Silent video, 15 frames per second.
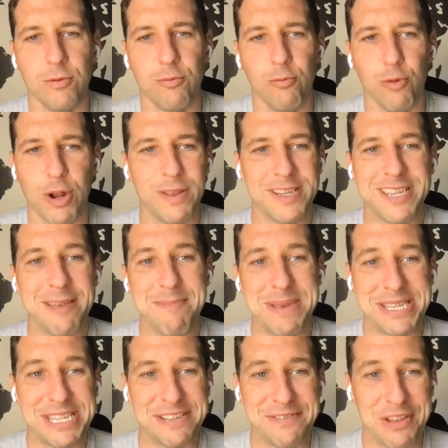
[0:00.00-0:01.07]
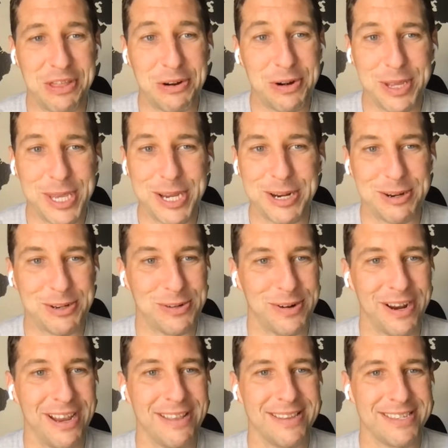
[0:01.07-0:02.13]
run the same business for 30 years,
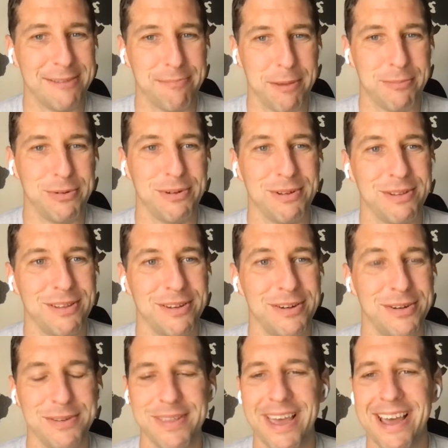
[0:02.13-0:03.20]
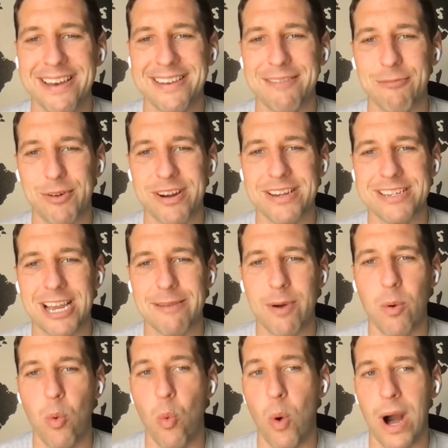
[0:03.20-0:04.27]
right? Some people do that, and we're going to talk
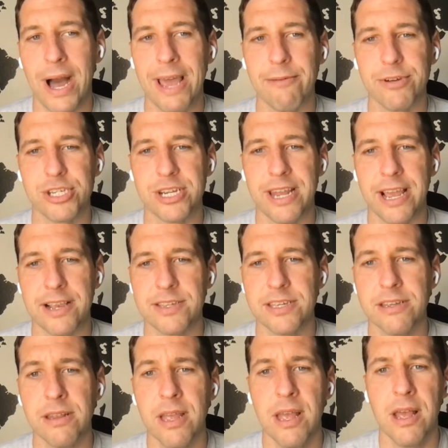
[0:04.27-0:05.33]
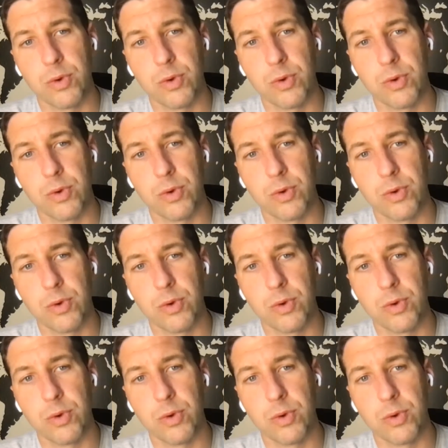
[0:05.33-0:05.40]
about why we should exit.